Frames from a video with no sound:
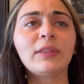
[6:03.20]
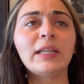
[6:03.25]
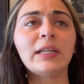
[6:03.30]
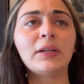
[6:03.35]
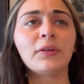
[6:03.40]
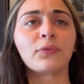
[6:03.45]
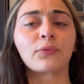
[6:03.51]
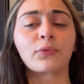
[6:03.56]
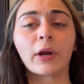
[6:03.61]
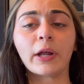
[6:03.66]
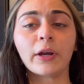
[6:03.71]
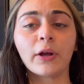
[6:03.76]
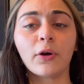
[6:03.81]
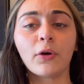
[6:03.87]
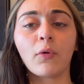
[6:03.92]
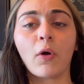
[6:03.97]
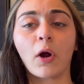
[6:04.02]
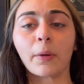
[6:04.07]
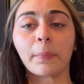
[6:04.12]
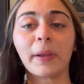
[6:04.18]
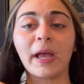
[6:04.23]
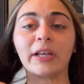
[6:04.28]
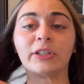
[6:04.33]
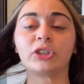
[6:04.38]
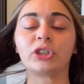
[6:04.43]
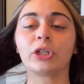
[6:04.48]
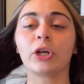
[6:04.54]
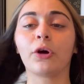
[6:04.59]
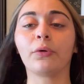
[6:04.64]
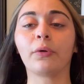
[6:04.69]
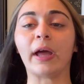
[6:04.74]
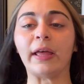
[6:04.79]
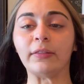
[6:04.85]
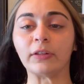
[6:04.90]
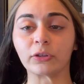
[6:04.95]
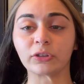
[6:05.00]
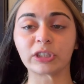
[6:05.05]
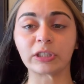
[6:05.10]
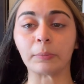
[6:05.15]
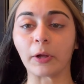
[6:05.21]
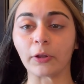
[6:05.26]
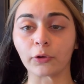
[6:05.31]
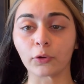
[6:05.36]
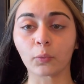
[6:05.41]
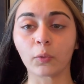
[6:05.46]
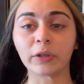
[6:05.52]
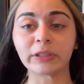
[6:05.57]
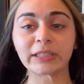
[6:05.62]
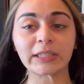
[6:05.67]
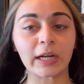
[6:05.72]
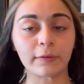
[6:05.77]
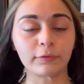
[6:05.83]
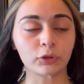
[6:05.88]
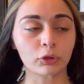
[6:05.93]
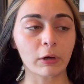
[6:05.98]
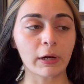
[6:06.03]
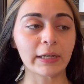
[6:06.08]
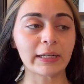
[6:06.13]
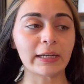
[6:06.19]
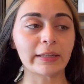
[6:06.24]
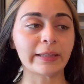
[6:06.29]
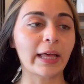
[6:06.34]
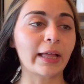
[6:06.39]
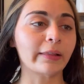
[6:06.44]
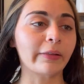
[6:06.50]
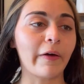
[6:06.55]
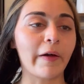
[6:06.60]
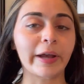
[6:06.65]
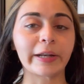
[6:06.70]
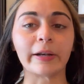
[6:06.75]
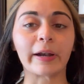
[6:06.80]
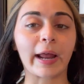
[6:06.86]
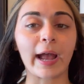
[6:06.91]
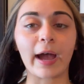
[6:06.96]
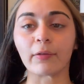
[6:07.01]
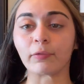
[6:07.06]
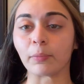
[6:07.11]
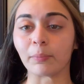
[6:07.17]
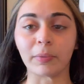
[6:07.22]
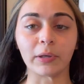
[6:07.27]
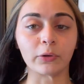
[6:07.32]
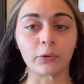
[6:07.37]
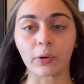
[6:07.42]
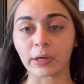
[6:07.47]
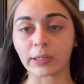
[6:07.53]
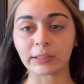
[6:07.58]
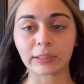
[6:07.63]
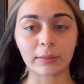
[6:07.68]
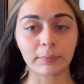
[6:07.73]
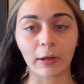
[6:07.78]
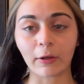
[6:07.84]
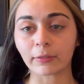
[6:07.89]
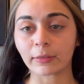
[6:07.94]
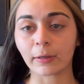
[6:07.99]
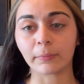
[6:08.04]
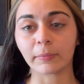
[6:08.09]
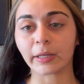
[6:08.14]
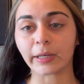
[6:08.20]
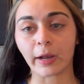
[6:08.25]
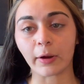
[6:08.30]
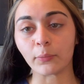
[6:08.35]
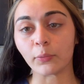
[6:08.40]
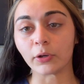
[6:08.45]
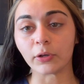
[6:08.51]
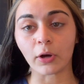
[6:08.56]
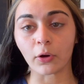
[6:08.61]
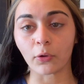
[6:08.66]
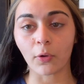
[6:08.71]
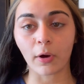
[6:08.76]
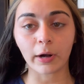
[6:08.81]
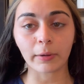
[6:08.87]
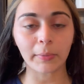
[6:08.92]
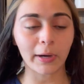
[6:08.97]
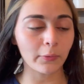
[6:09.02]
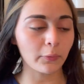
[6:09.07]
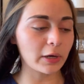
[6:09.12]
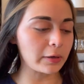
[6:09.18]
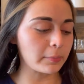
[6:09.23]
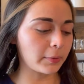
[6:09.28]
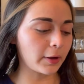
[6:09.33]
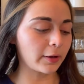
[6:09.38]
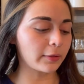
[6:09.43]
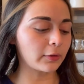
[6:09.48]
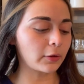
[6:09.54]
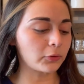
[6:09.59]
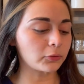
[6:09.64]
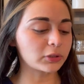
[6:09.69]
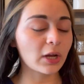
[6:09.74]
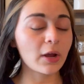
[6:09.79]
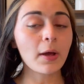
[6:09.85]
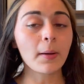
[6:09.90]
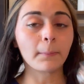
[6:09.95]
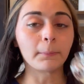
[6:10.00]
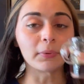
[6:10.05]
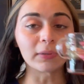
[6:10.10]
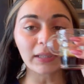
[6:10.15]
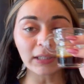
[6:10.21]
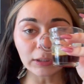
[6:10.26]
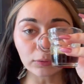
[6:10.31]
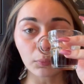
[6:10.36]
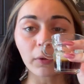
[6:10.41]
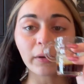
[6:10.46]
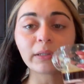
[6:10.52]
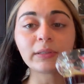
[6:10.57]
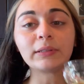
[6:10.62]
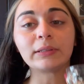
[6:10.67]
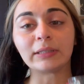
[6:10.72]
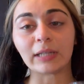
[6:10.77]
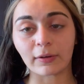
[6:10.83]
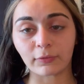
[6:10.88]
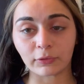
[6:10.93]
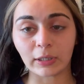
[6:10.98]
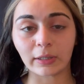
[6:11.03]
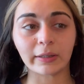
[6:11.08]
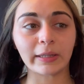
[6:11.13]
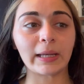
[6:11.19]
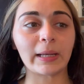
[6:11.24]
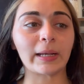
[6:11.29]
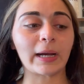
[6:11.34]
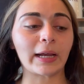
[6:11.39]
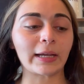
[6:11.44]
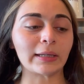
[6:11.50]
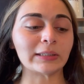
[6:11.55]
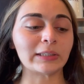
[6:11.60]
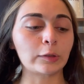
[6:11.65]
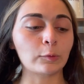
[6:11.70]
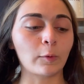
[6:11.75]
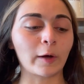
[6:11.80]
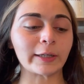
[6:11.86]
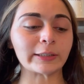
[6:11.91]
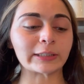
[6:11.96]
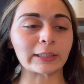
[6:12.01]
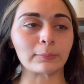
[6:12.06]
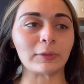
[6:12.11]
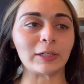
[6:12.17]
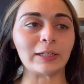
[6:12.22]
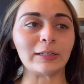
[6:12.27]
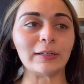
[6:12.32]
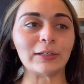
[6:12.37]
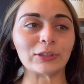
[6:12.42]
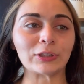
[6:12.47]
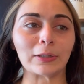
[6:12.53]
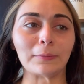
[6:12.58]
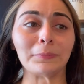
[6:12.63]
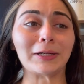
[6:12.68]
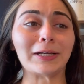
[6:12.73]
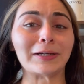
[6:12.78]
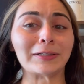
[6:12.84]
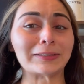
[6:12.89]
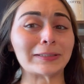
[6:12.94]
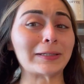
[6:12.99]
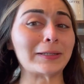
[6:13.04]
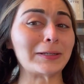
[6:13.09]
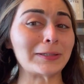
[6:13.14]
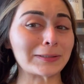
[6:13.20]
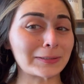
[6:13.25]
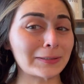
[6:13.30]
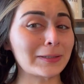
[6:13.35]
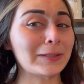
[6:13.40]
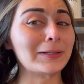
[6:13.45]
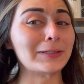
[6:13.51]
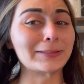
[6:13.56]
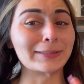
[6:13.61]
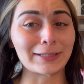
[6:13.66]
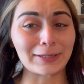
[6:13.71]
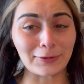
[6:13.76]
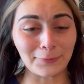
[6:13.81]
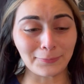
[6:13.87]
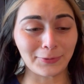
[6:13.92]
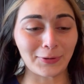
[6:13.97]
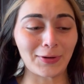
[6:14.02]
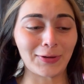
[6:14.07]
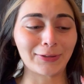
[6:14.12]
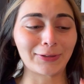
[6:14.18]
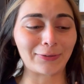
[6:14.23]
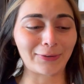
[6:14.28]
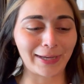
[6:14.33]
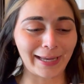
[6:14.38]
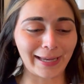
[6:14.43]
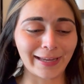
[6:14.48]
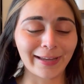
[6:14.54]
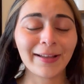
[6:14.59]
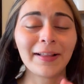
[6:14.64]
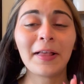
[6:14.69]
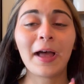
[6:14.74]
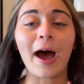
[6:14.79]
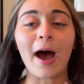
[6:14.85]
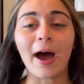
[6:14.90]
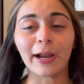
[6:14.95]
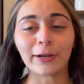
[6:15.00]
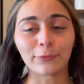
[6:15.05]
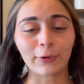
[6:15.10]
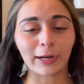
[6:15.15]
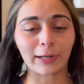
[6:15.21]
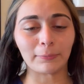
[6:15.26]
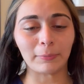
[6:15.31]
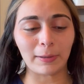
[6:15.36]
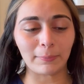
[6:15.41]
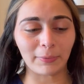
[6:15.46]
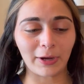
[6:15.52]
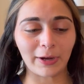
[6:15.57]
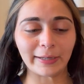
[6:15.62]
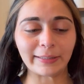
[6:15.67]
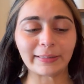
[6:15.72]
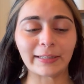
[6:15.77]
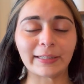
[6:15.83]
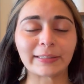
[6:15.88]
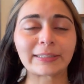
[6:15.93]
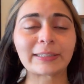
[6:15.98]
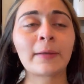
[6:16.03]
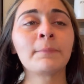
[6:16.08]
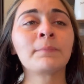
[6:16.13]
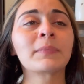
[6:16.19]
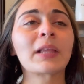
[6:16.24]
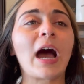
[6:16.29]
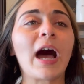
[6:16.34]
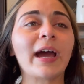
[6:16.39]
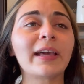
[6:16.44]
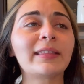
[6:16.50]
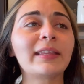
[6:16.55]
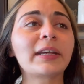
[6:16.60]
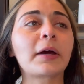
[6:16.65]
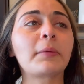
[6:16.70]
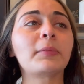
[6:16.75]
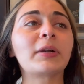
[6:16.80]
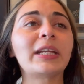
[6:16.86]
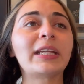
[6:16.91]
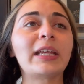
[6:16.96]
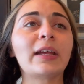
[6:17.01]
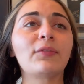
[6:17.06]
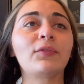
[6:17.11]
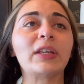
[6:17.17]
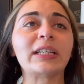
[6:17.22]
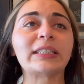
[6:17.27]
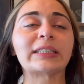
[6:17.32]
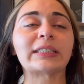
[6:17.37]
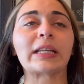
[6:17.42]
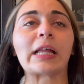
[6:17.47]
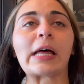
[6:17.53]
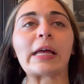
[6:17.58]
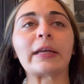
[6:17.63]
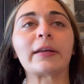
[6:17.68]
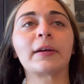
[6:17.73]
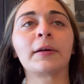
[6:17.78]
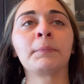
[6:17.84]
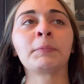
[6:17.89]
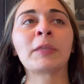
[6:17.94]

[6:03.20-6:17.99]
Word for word: the Freddo Arpeggio, and there's some other ones that I've tried in that line, and I haven't been crazy about them. Like I would not go out of my way to buy those, but this one definitely, and I can see why it's limited edition because it is it is a cute pod. Okay, I'd recommend buying this. I think I'm gonna give this like